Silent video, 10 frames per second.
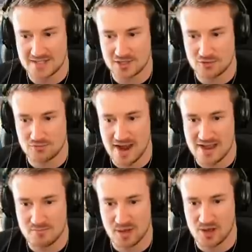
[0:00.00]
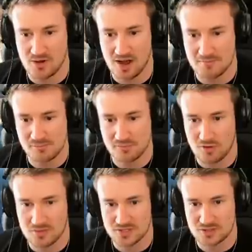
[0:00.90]
It's a great boat. I
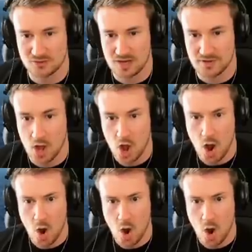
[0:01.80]
promise you'll love it.